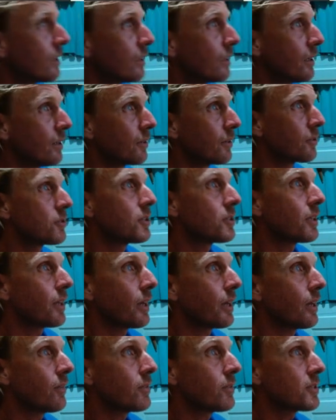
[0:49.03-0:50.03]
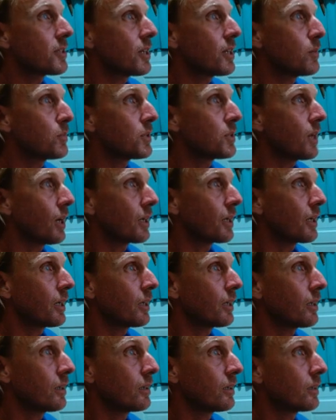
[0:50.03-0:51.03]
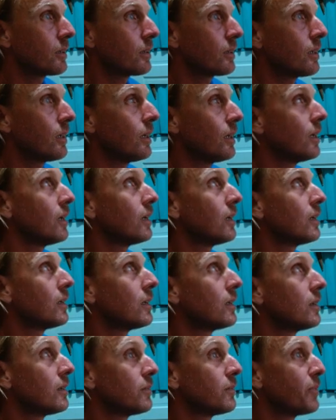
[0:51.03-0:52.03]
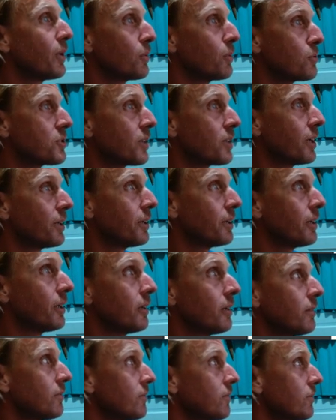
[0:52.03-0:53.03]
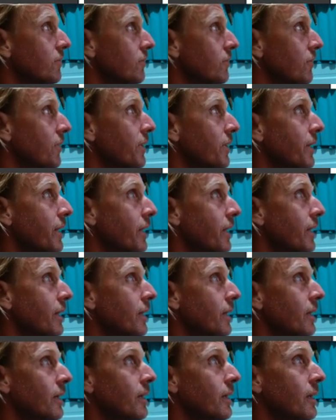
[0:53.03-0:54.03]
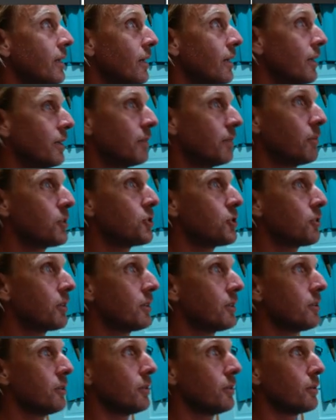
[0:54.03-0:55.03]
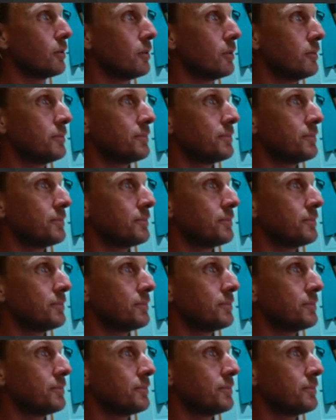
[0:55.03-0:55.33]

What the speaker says: And you see they have the same docking post on there. And then what you can do